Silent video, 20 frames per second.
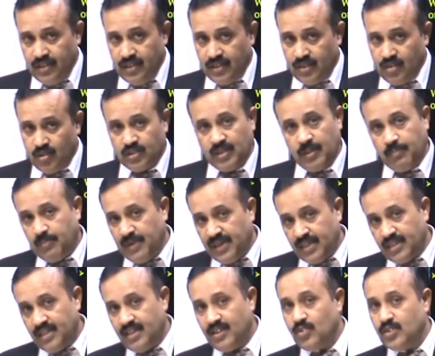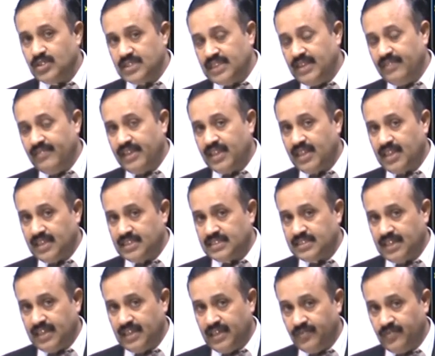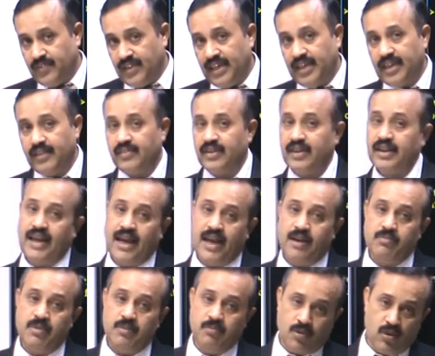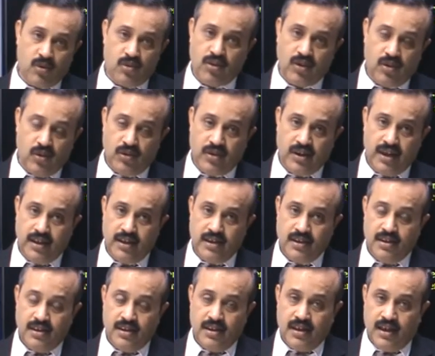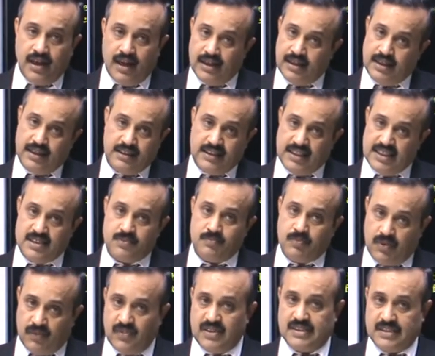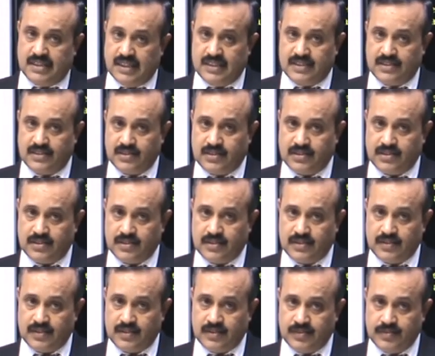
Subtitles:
So the person who is giving such certificate even can be prosecuted under these provisions.